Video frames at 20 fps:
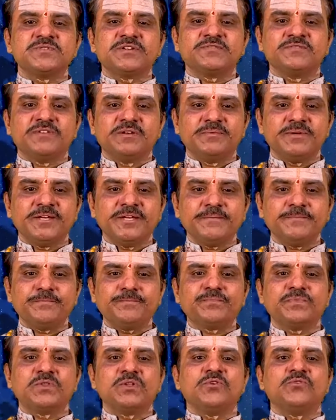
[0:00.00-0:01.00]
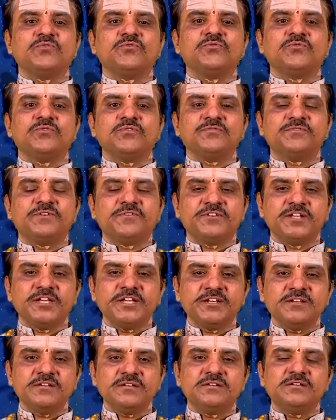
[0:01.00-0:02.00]
will be
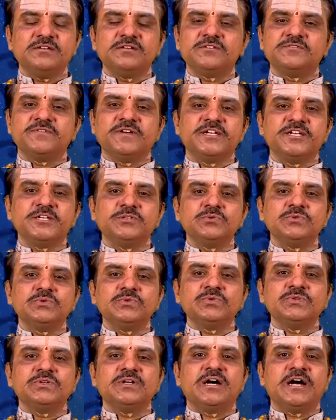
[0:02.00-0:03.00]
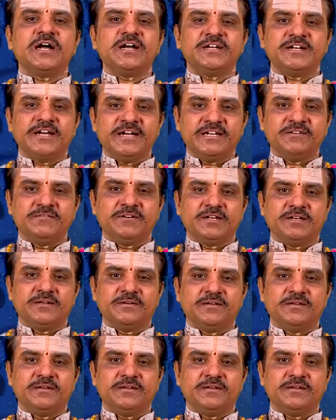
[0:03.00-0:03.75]
15, 22, and 81.